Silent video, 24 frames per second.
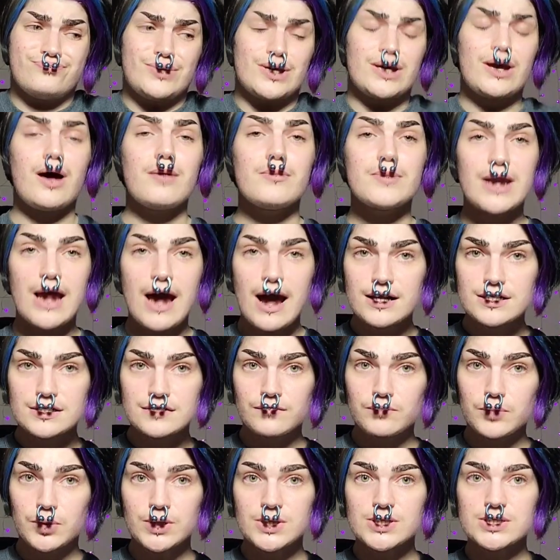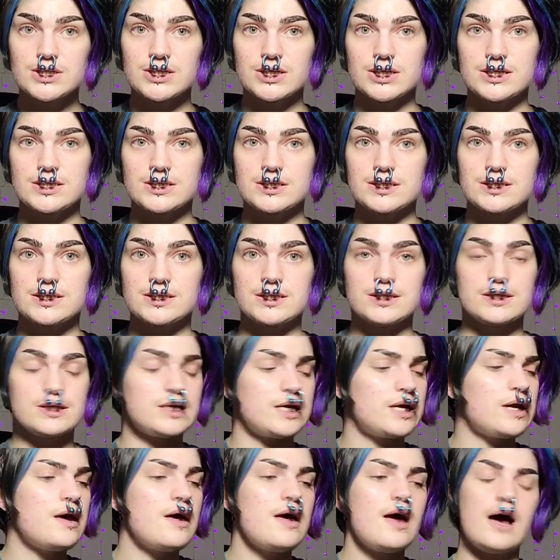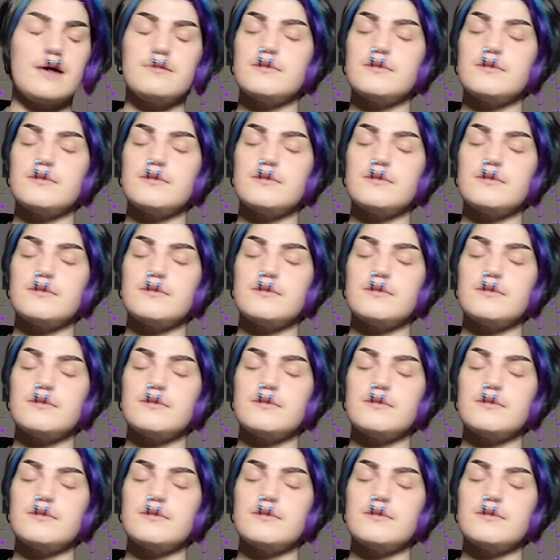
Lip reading: become an active person consistently.